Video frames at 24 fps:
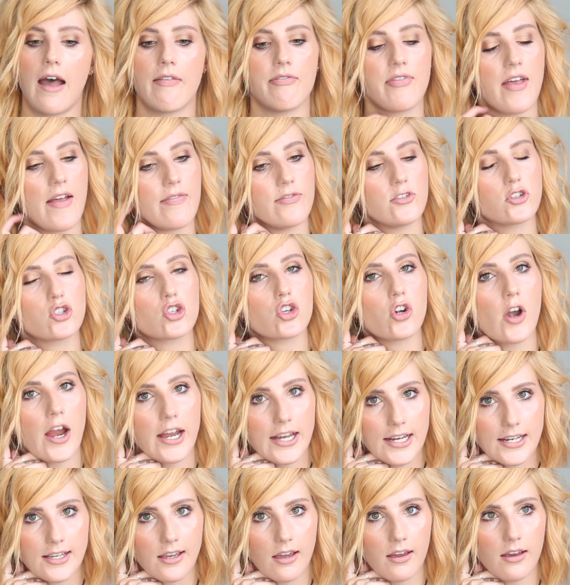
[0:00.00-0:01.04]
And then the
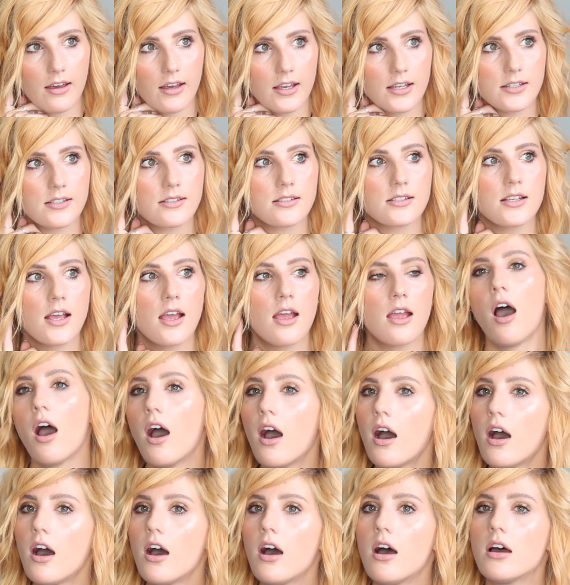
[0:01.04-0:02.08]
tragus
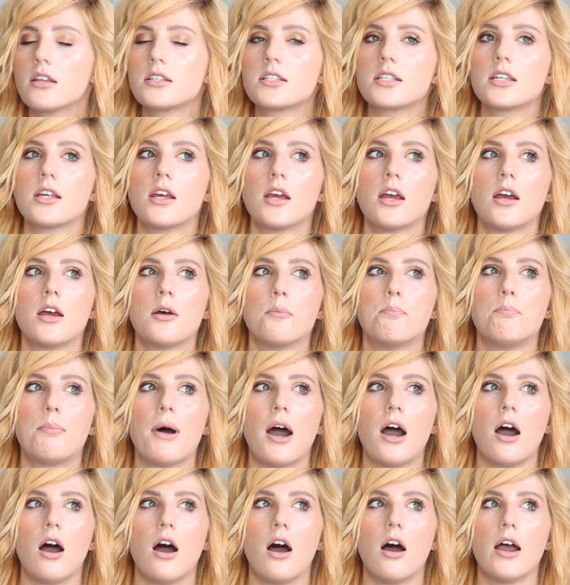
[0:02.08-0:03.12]
hurt,
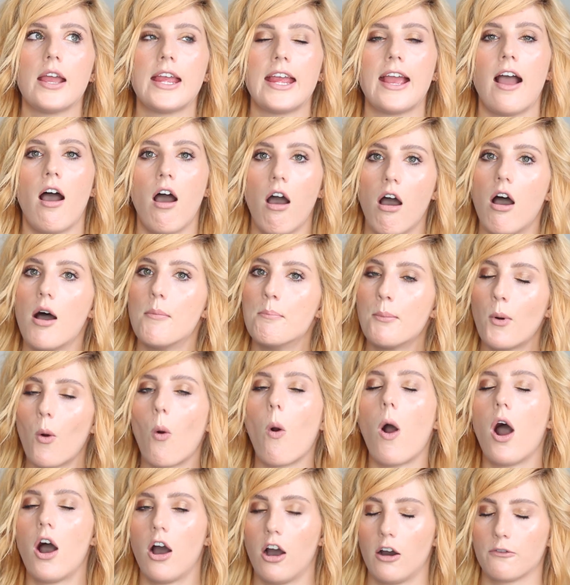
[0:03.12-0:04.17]
but it hurt
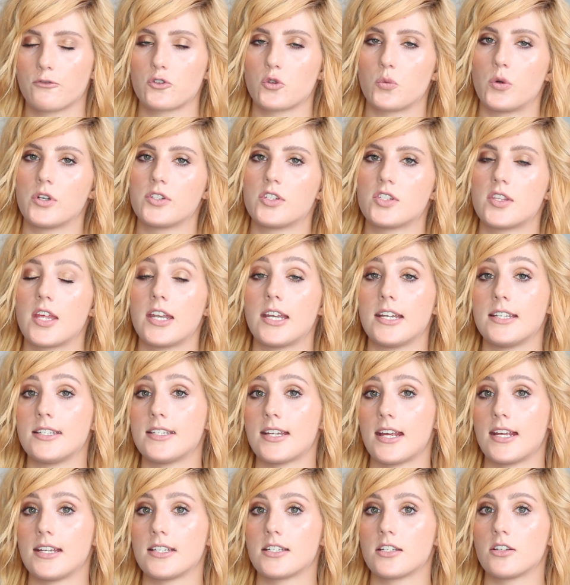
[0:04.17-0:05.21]
more afterwards than it
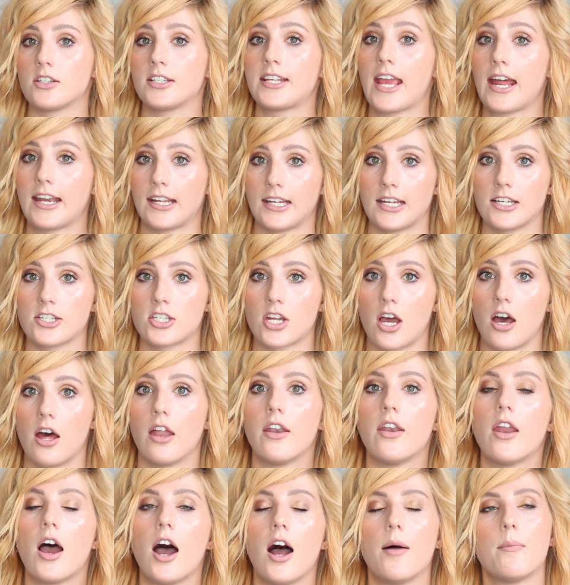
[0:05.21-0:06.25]
did getting it
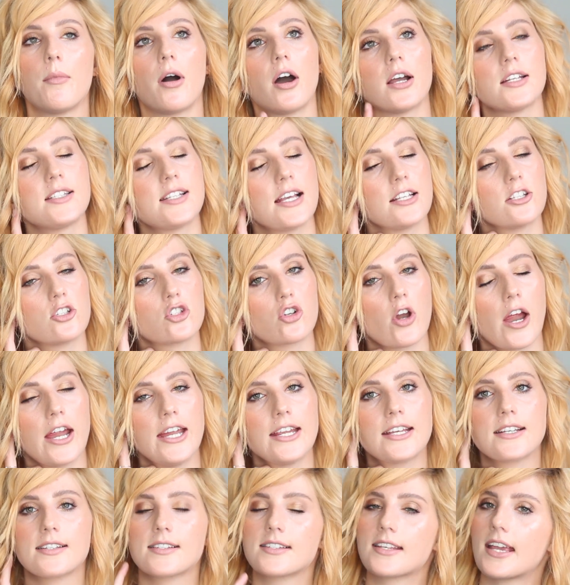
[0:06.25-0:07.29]
done. I'd say the
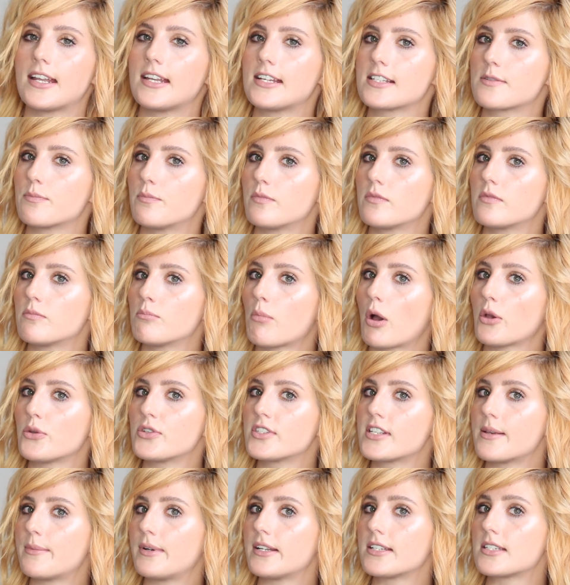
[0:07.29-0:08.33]
tragus skin is
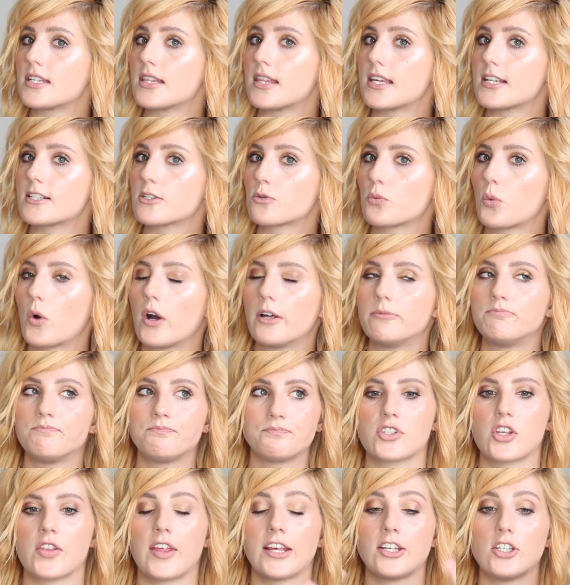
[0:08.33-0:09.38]
most similar to this one.
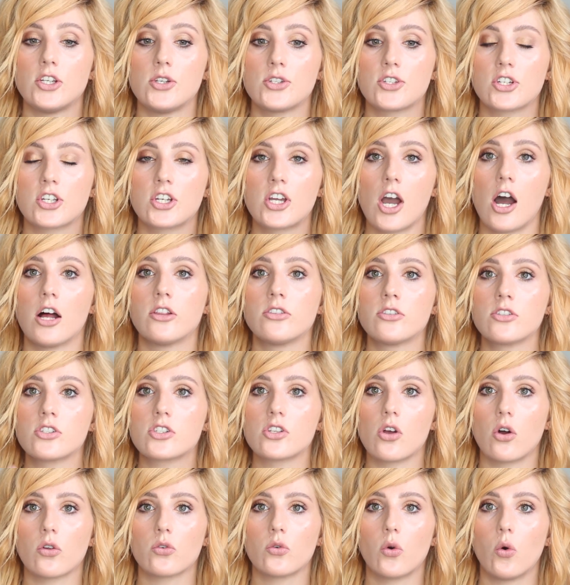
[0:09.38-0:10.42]
So they used
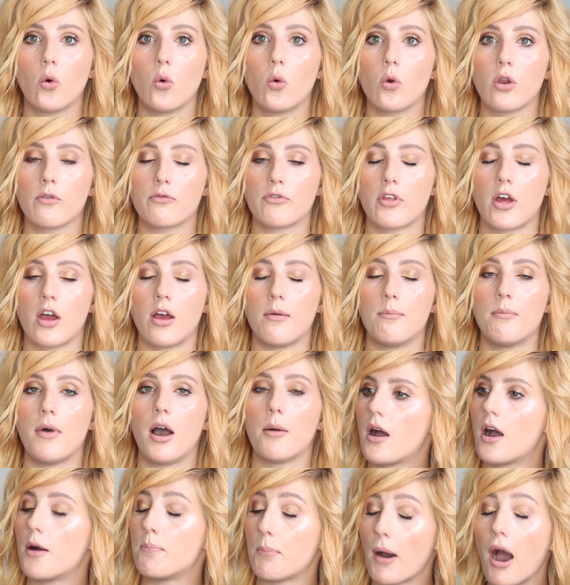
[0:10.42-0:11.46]
guns on all of them,
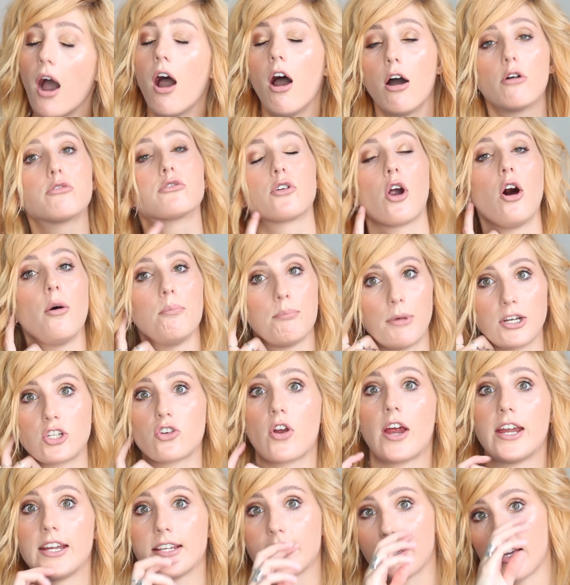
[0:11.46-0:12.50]
apart from my
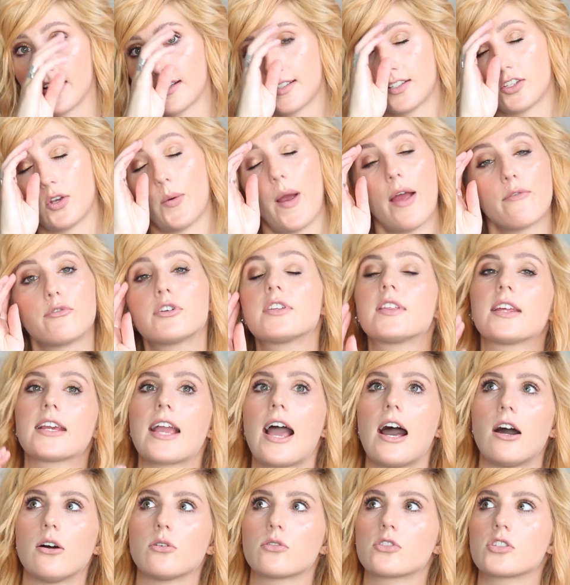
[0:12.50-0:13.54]
tragus. So everything
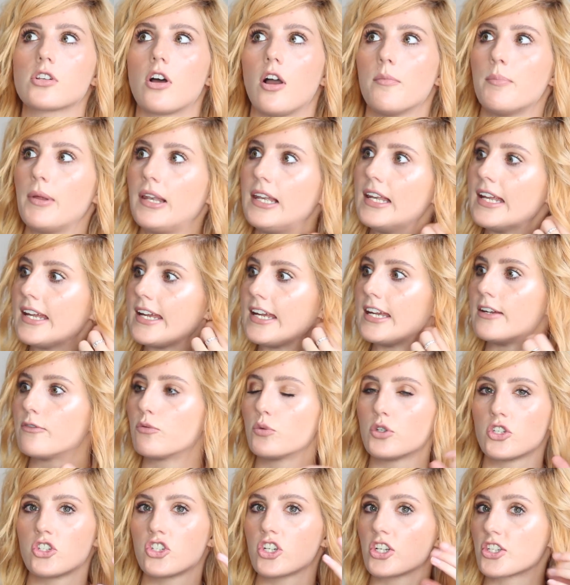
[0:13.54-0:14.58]
else, I
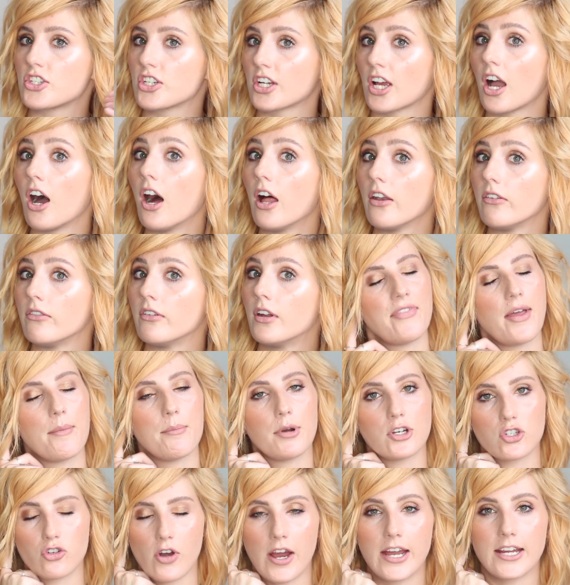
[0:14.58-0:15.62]
believe, was just a gun. And then
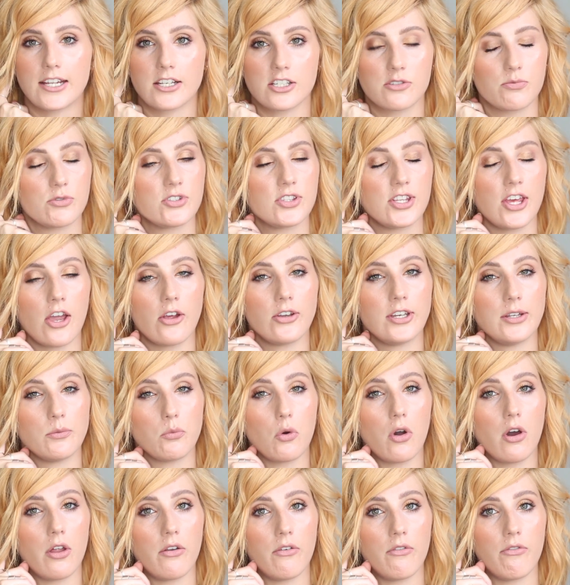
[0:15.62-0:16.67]
my tragus was the only
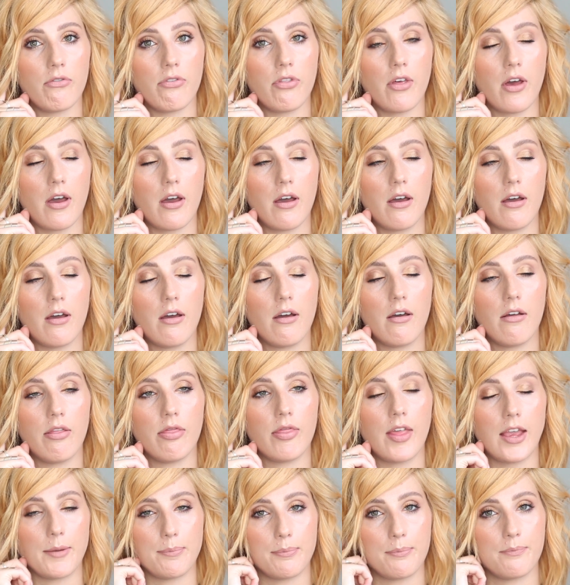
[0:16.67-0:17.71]
one that
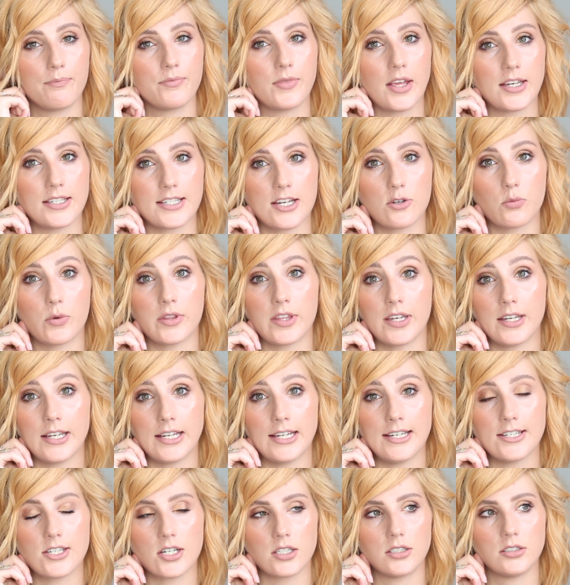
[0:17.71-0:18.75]
they did with a
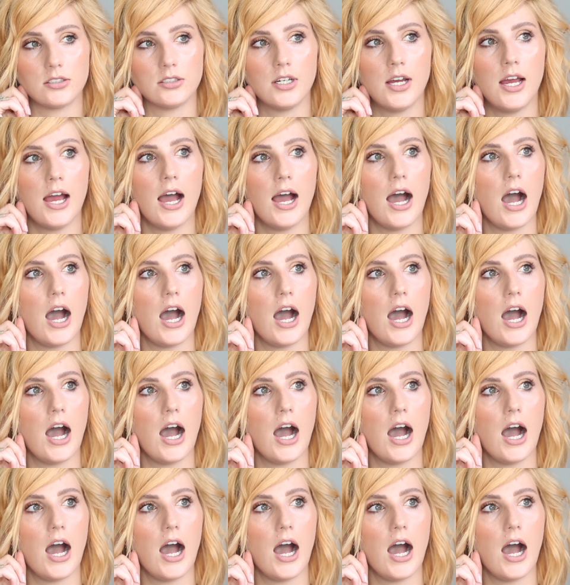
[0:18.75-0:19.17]
needle.